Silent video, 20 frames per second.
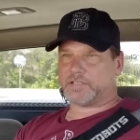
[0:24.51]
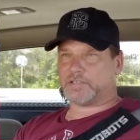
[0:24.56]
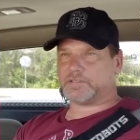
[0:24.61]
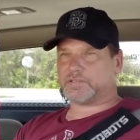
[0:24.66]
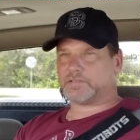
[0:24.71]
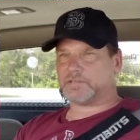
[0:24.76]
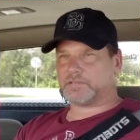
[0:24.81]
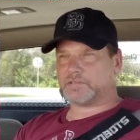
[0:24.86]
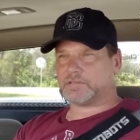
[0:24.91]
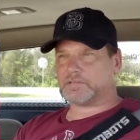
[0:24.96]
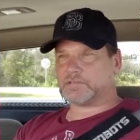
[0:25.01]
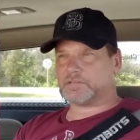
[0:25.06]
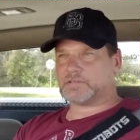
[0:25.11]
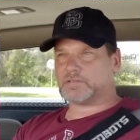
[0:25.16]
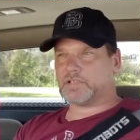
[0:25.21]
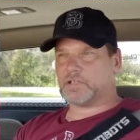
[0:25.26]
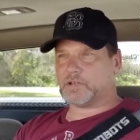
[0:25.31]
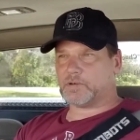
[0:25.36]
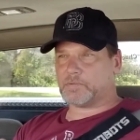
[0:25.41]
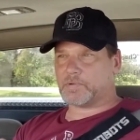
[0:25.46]

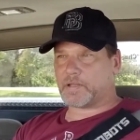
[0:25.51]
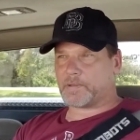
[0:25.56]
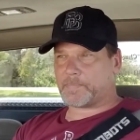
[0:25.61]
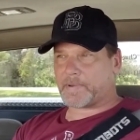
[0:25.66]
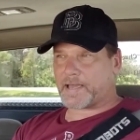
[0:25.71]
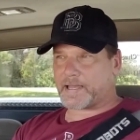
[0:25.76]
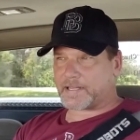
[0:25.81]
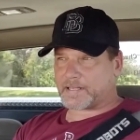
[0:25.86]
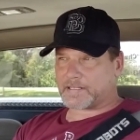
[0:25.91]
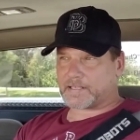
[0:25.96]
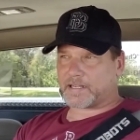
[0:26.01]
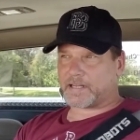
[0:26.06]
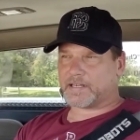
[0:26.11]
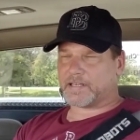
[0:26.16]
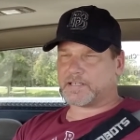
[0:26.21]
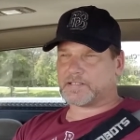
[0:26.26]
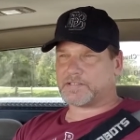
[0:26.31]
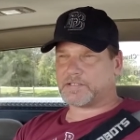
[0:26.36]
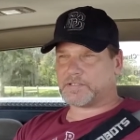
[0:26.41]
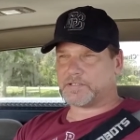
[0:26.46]
know that back in
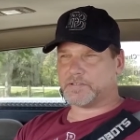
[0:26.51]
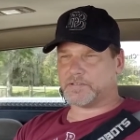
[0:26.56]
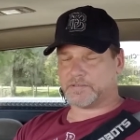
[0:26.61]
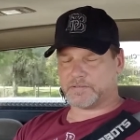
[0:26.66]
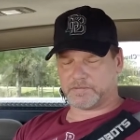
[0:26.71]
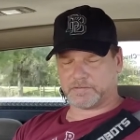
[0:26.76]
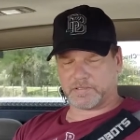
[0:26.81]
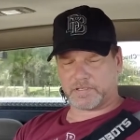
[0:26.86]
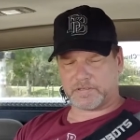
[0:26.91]
'92,